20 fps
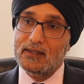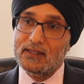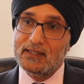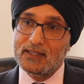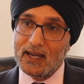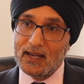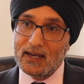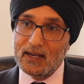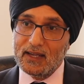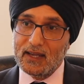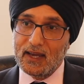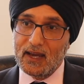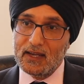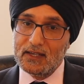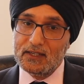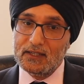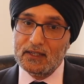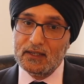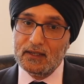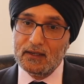
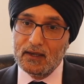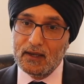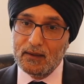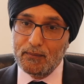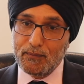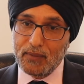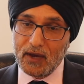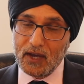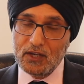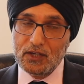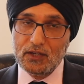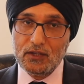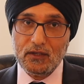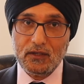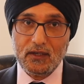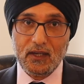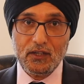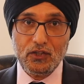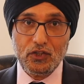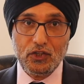dedicated
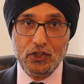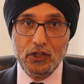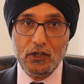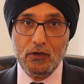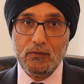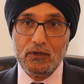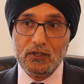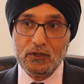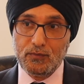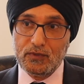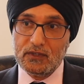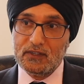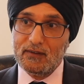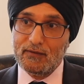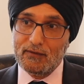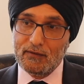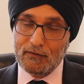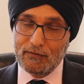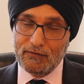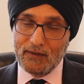patient and
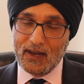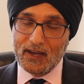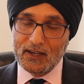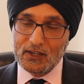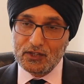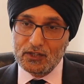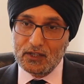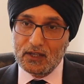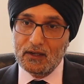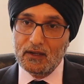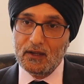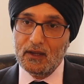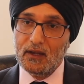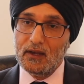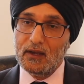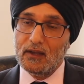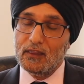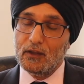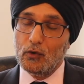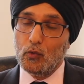tumour-specific vaccine
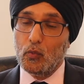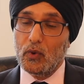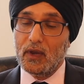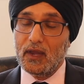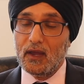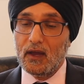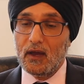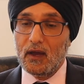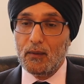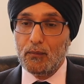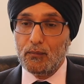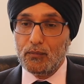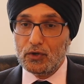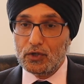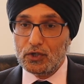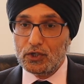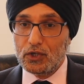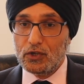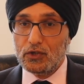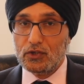that we
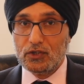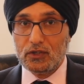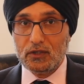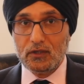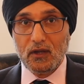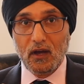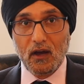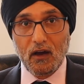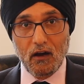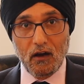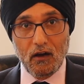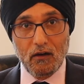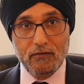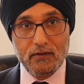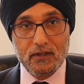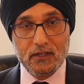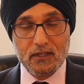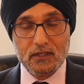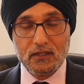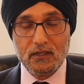produce and
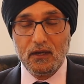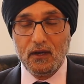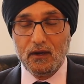harvest